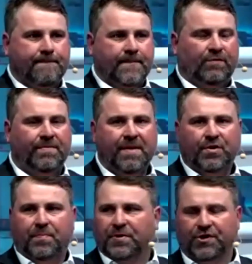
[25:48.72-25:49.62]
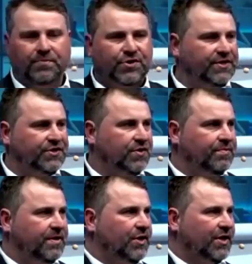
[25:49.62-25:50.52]
Remember, a presumption is
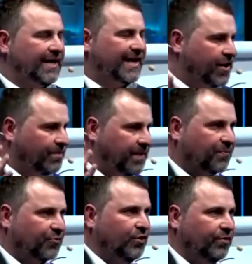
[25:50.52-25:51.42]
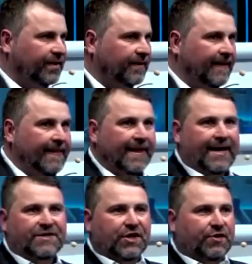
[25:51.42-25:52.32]
something that cannot be proven.
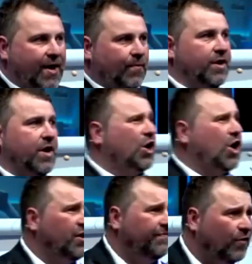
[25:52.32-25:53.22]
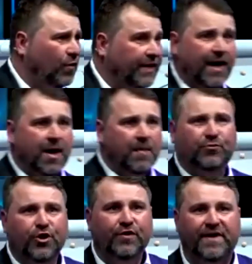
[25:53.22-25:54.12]
Here's a great one. I can't afford it.
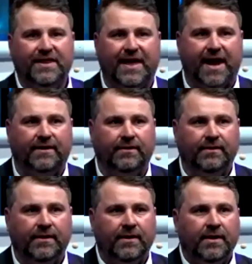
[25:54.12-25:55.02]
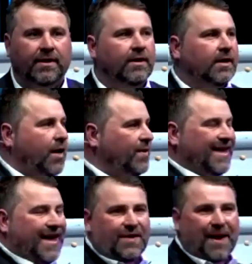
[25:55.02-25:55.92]
Prove it then. Go and
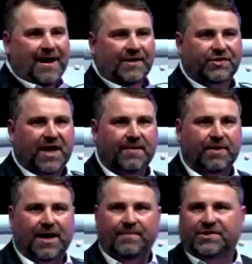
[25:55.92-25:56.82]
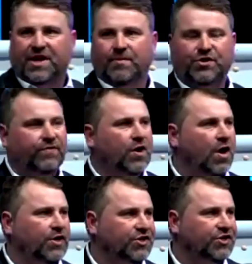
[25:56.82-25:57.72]
get your bank statement. Let me see how much you've got
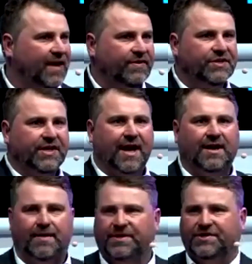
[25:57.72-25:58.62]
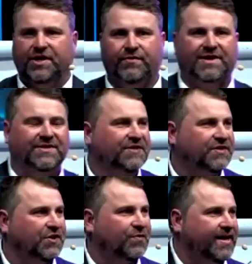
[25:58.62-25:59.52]
on your savings account. Let me see your access to
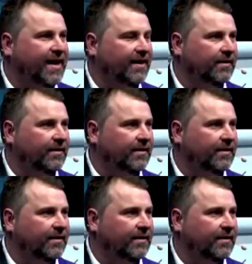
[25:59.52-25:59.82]
credit.